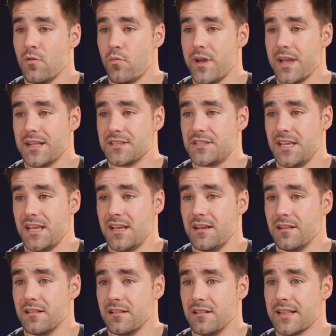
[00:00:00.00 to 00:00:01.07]
we can see,
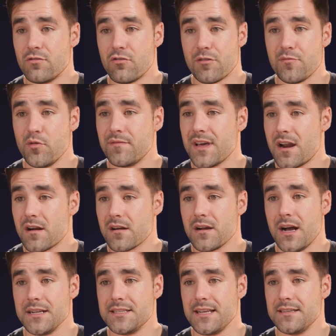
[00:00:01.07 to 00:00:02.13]
like normal, we've got our
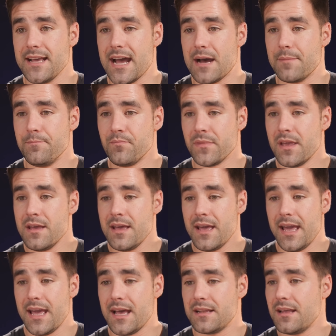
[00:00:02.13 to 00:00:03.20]
content tab
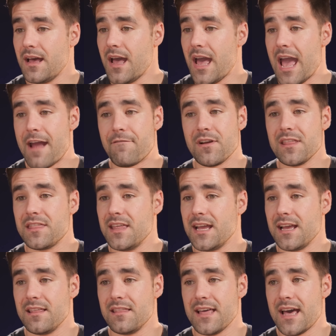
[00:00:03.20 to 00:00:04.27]
and
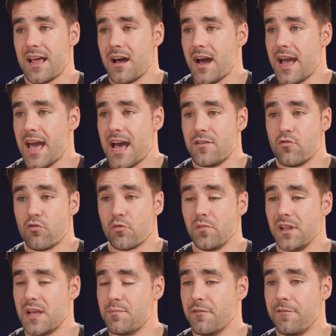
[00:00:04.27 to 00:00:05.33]
everything that I had
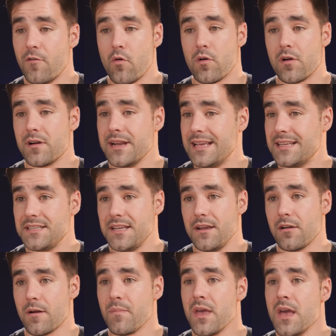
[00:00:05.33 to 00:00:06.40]
normally before is
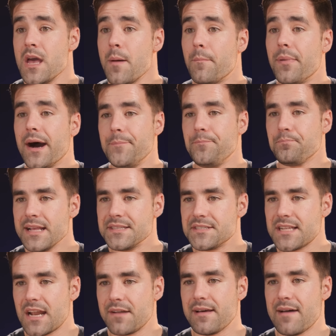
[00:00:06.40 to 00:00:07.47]
here. But
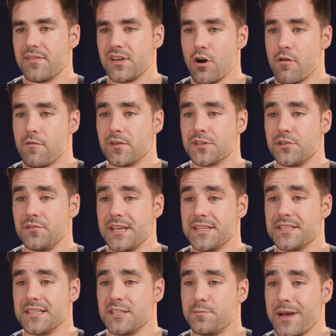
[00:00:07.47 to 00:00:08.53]
instead of having to go over to
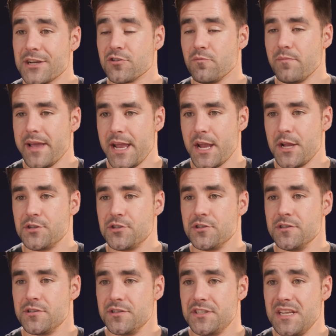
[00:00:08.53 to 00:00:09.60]
this special
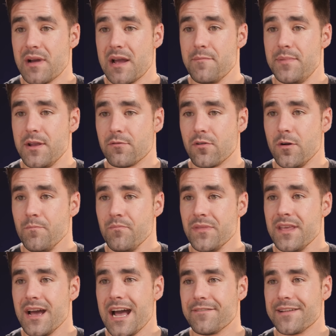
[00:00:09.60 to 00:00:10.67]
page to see my B-roll,
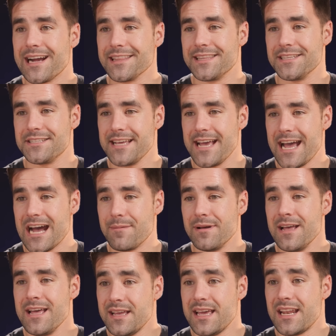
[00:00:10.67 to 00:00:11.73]
I've got this
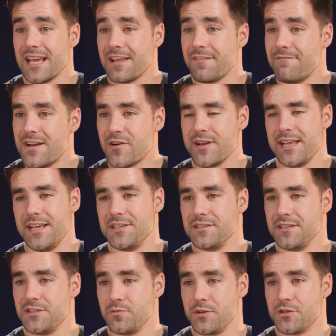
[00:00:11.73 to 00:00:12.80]
tab and I can very
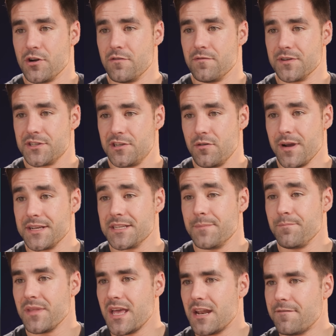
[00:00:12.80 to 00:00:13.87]
easily switch over to it.
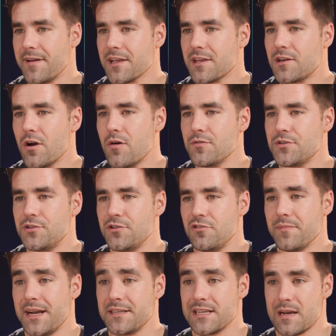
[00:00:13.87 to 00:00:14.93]
And if I go to
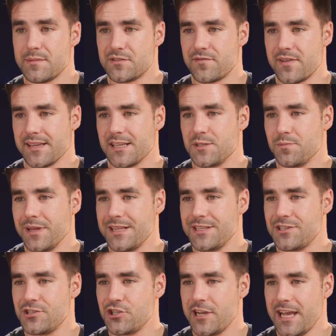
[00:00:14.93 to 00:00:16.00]
my Thomas Frank
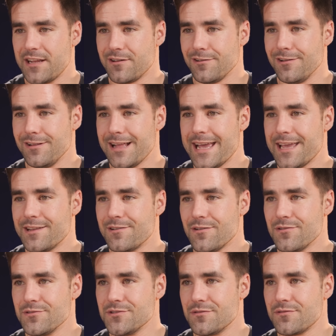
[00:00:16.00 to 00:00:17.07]
Explains channel, I can
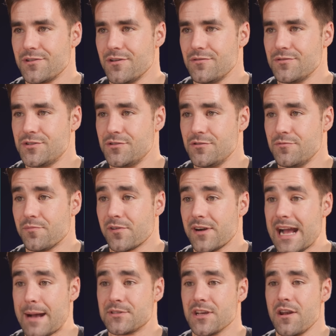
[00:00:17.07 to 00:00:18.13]
also go to perhaps